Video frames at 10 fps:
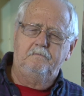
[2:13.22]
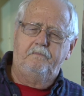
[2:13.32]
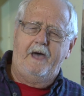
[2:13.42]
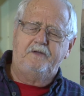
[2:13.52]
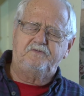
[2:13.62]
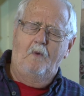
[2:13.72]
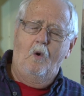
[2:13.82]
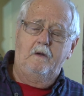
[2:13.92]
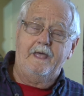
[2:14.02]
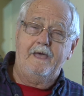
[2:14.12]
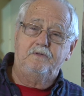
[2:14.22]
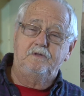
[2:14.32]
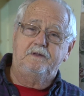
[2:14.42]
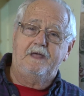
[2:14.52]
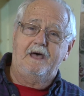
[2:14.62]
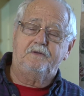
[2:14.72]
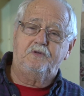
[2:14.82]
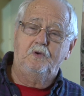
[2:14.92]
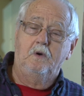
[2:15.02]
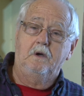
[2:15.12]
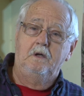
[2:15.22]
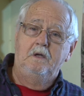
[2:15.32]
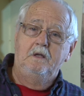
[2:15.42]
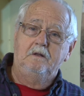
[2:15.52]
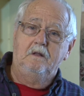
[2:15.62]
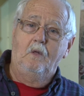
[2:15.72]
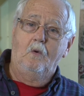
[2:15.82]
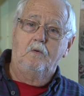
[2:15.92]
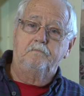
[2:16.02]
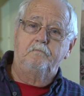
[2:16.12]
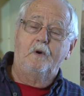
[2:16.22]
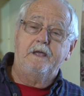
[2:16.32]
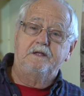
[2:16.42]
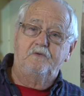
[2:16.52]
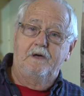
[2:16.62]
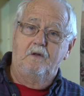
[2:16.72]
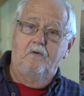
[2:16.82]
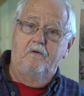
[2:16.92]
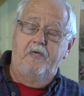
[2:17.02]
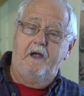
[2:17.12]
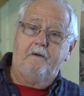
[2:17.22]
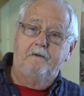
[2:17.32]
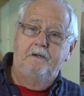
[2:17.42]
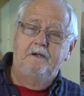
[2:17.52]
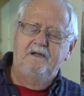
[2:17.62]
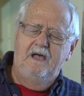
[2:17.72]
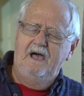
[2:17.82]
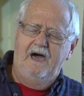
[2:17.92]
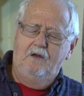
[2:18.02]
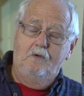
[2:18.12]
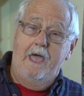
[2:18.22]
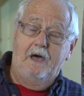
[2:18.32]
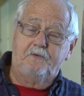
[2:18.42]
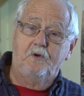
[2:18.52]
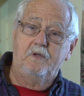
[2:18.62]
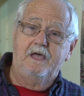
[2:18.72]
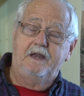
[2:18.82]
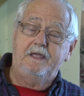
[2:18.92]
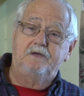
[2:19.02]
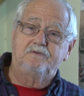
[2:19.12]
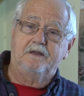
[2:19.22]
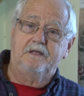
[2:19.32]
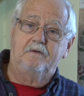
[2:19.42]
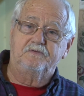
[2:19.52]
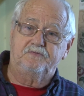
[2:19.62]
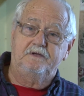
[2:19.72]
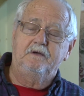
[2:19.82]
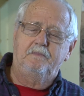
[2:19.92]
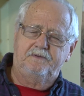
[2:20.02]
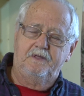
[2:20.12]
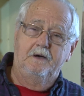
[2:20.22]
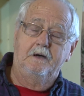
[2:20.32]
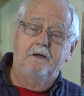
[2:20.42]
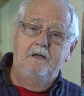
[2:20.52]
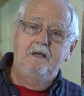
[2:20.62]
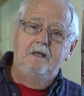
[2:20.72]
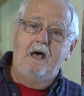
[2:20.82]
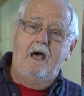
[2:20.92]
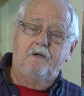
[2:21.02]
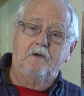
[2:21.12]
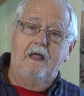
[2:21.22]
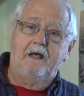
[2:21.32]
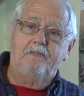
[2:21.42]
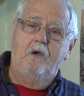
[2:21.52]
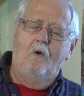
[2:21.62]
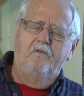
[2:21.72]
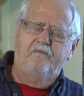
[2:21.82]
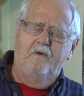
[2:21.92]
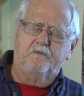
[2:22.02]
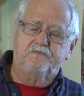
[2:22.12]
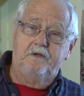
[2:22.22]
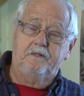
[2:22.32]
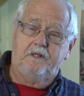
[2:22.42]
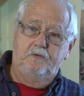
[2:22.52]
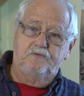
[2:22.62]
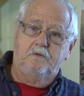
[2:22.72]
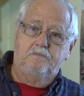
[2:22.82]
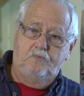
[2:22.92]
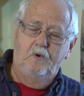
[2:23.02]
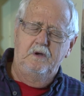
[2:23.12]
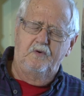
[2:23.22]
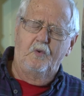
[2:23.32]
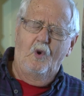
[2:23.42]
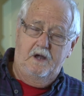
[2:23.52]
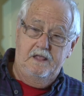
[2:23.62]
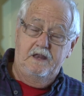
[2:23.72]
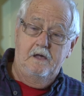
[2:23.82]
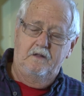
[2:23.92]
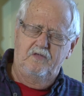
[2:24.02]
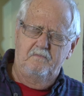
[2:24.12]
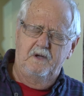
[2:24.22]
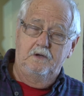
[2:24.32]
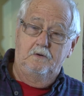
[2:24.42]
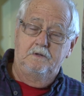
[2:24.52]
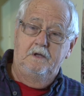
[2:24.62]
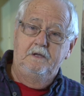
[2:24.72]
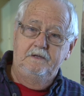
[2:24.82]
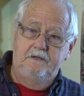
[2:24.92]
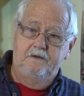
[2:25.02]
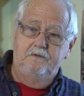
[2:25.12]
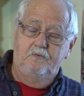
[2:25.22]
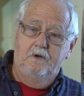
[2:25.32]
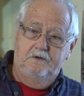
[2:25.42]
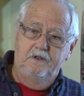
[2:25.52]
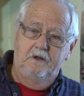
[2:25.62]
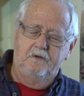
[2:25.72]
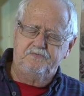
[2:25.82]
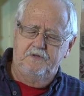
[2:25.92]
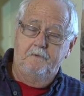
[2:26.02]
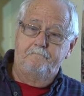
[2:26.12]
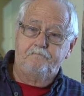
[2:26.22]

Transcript: past Moreland Avenue down to a little bridge right over there. I don't know how true that is. I never seen it, but uh, I heard a lot of the old folks say there's a river running under the mill and it run, you know, so.